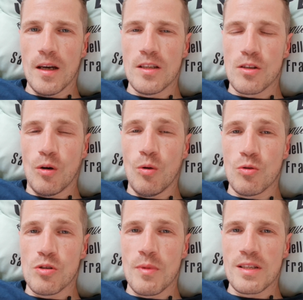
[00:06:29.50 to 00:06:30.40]
it's
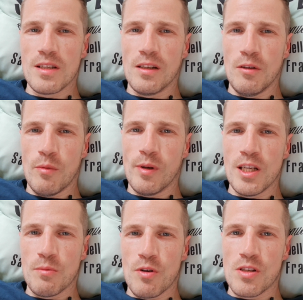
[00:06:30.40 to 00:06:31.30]
automatically
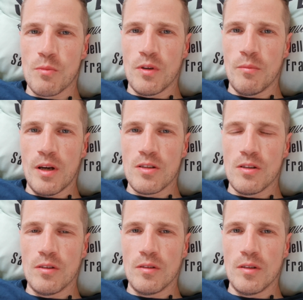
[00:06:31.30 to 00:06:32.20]
replaced by something better.
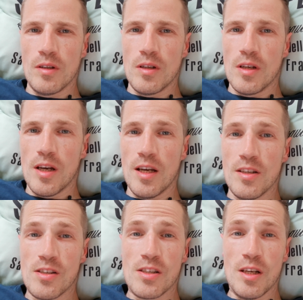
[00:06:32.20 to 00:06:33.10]

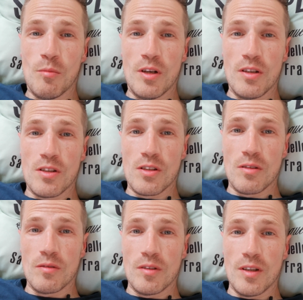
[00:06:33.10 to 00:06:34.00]
It's seamless,
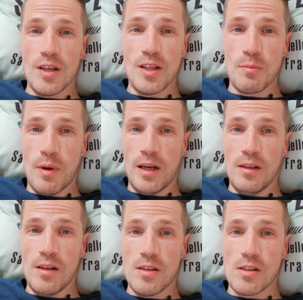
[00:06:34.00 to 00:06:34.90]
it's
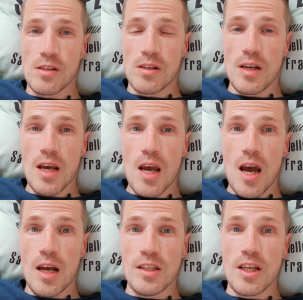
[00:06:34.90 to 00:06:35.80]
painless,
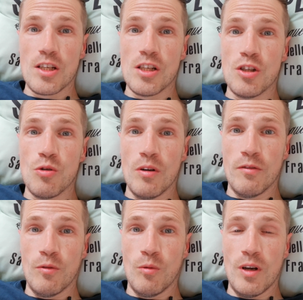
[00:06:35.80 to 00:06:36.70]
and it's actually
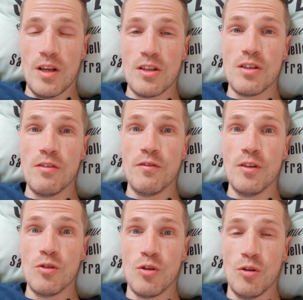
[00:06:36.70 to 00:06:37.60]
joyful. It actually
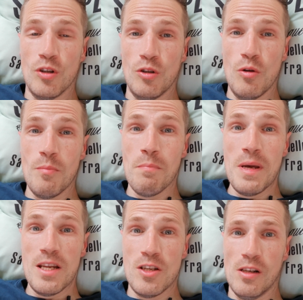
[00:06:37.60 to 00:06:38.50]
feels good, and you
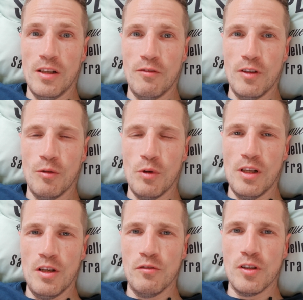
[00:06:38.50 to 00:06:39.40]
immediately feel
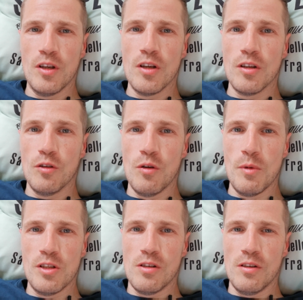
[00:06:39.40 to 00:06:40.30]
relieved. You
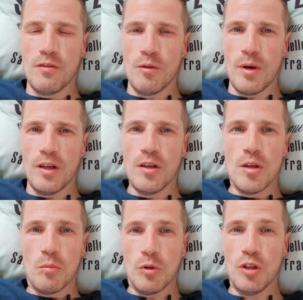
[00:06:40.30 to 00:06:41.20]
immediately feel better.
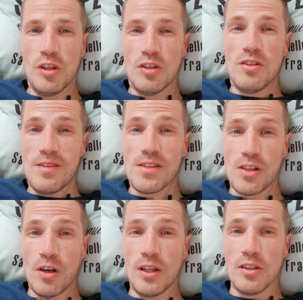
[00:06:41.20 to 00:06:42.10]
You need to
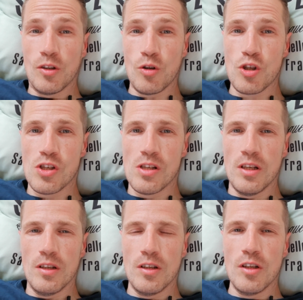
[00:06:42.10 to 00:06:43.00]
decide
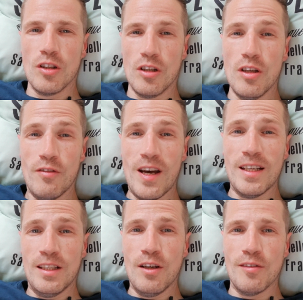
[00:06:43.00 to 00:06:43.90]
consciously that you've had
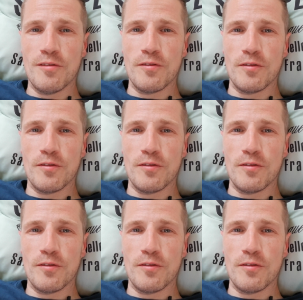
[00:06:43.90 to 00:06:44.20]
enough,